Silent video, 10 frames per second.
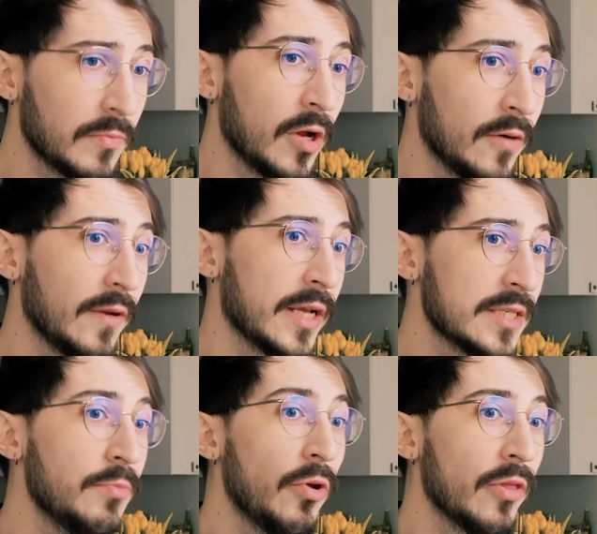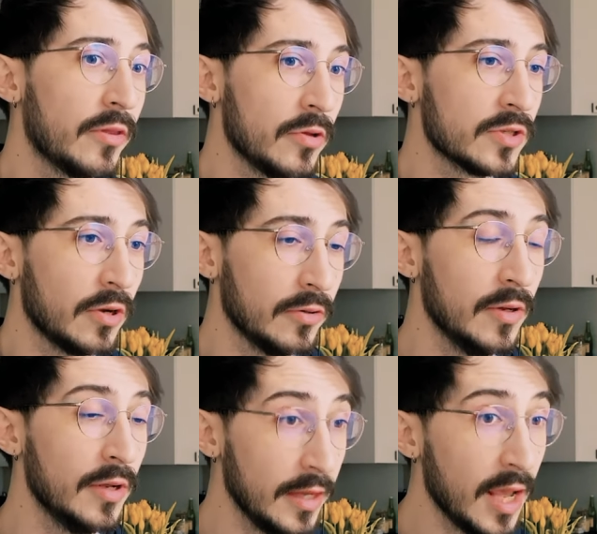kind of like smootheth your sound.
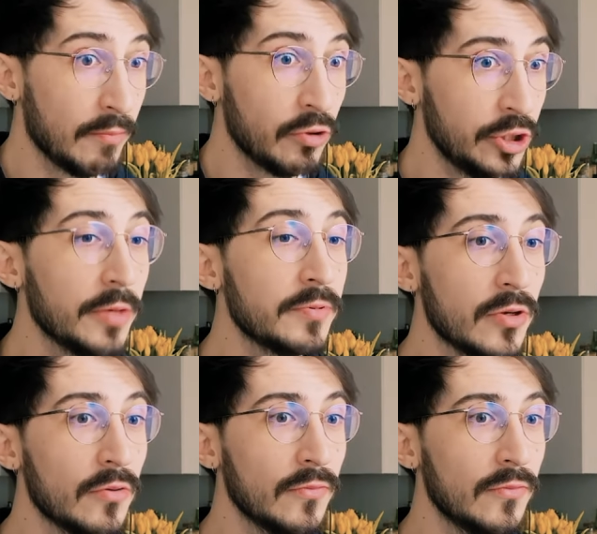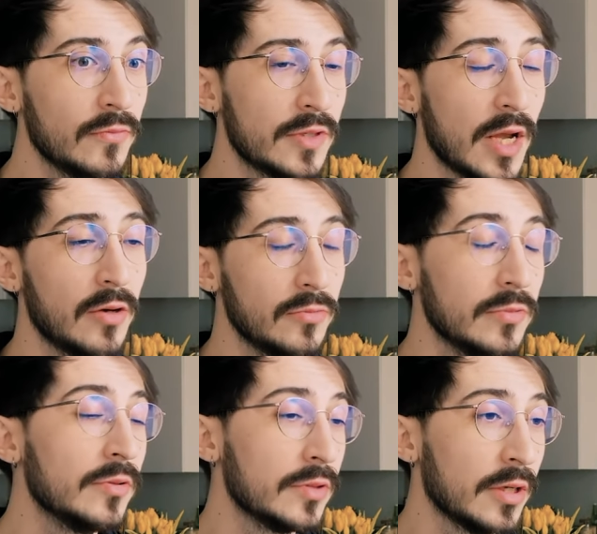Yeah, brush ups your sound.
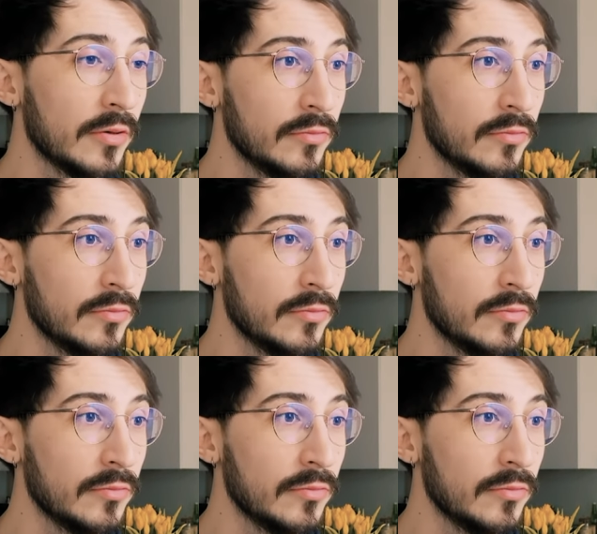So